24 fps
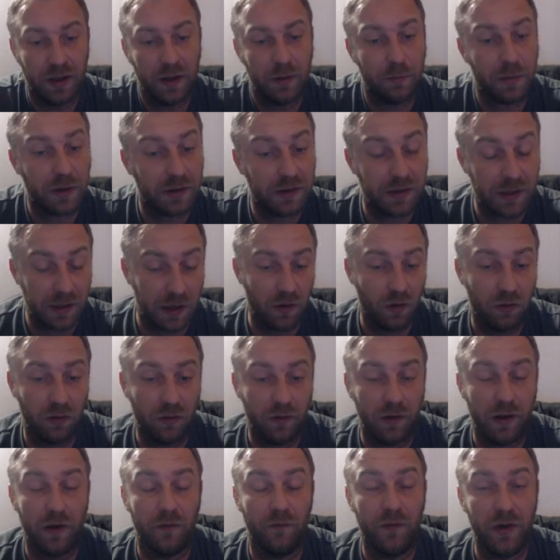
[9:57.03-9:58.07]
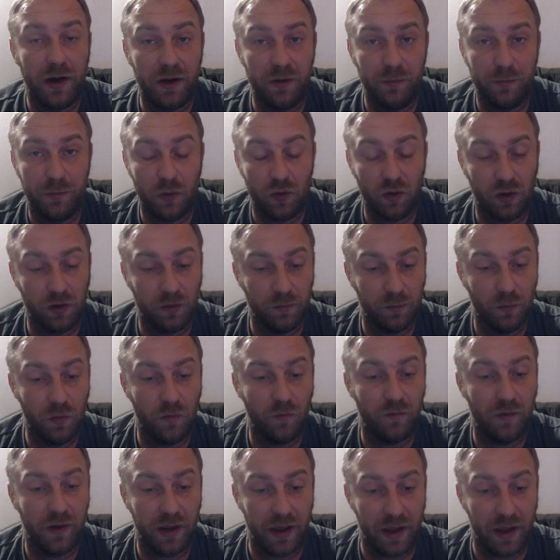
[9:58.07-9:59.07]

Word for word: But now a very important move,